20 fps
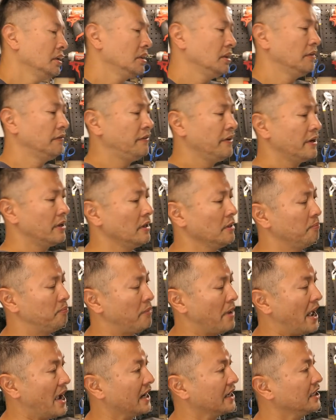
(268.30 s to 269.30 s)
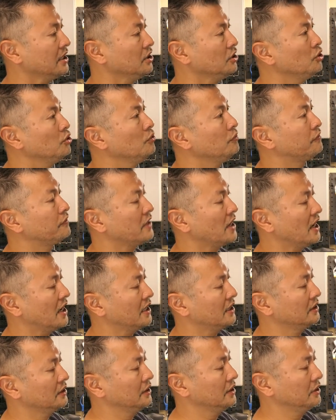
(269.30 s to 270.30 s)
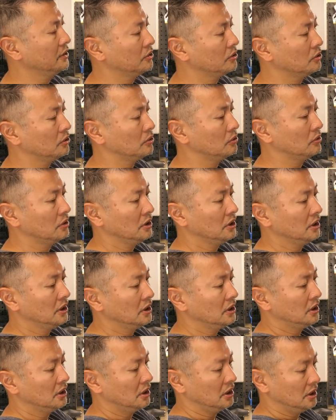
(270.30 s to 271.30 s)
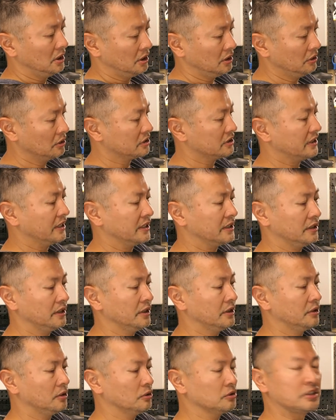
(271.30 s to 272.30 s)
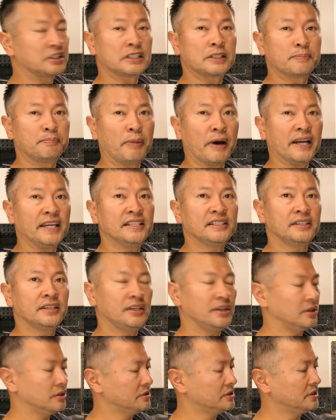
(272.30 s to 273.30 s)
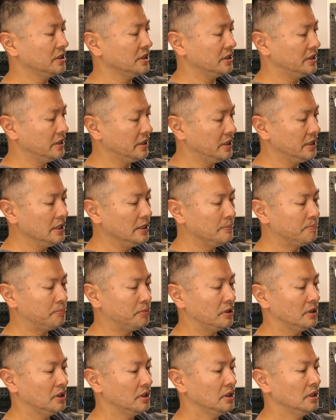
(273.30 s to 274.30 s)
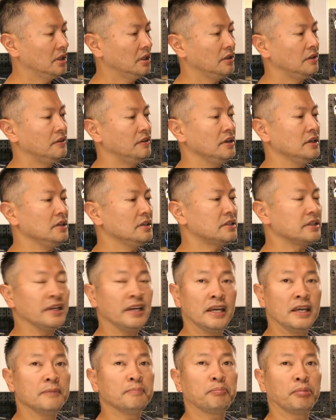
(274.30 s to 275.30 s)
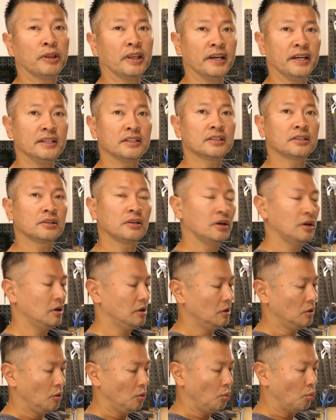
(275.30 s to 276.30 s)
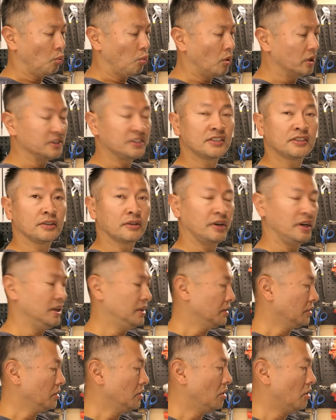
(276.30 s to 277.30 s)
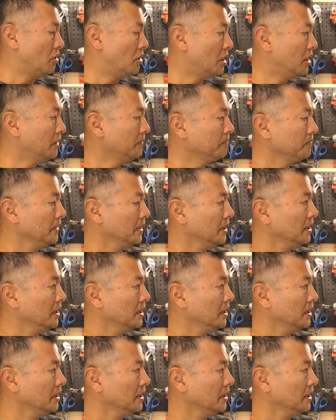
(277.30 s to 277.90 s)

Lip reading: The very backing, you've got little spikes here to keep these in place once they're in the car.